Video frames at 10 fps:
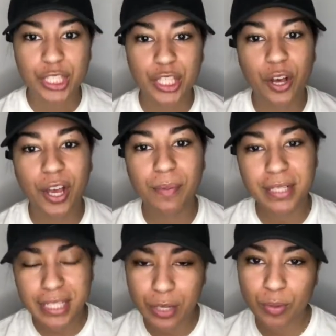So it
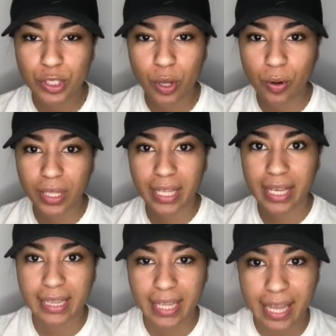was, it was an
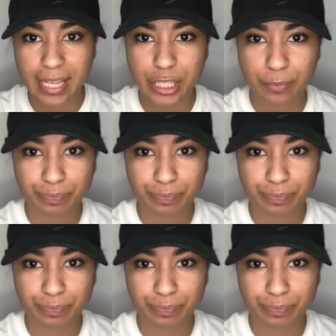okay class